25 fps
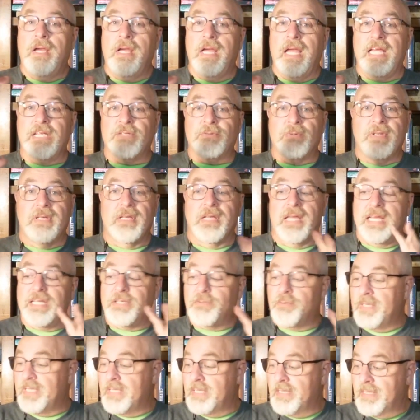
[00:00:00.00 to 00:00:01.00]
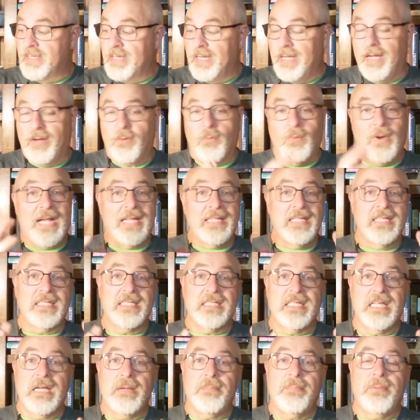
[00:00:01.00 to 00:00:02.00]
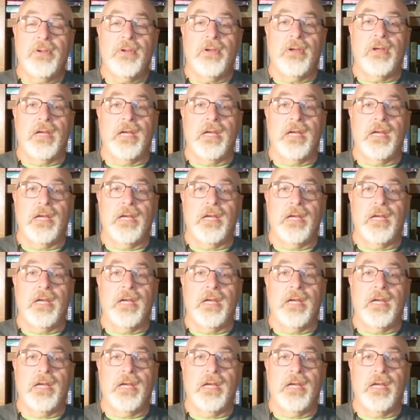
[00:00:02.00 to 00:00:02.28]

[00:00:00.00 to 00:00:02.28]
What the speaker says: as we wind this up,